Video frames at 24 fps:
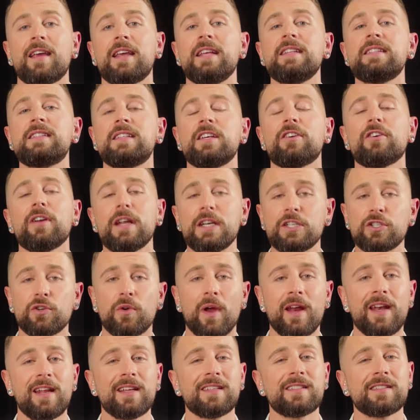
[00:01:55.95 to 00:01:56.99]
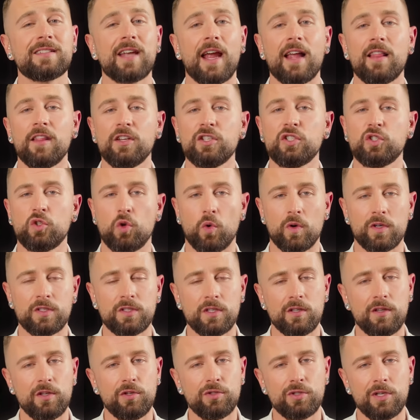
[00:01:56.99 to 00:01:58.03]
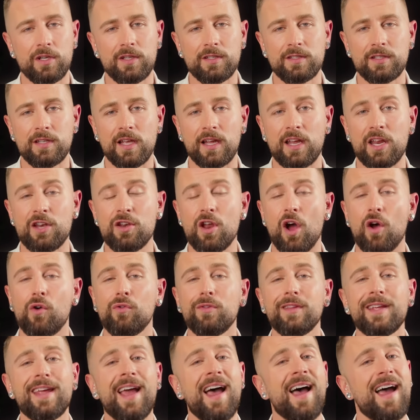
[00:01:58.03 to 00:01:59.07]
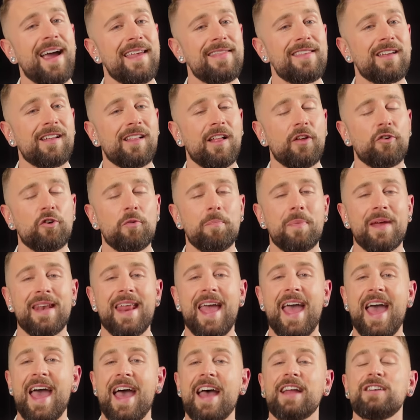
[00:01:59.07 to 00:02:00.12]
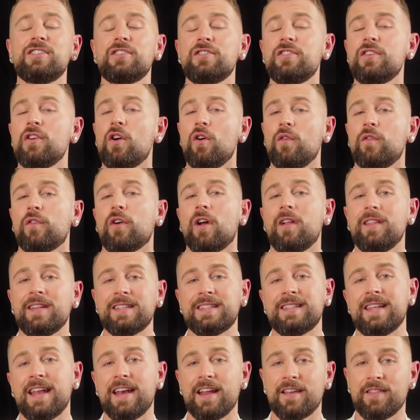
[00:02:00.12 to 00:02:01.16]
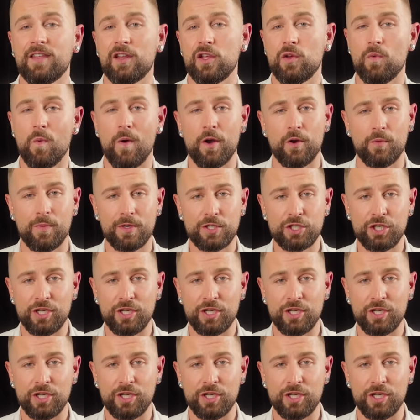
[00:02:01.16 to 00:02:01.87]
Consider integrating stylish storage solutions that can not only hide the clutter but add to the overall aesthetic that you want want